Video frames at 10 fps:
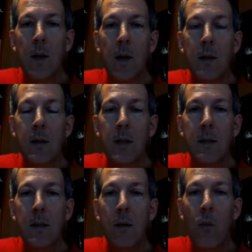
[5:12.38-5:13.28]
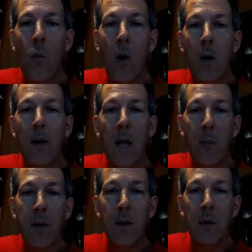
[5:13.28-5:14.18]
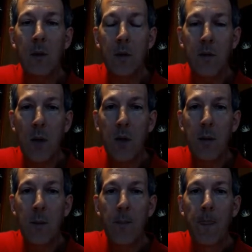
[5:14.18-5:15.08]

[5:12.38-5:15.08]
cyst wall epithelial destruction,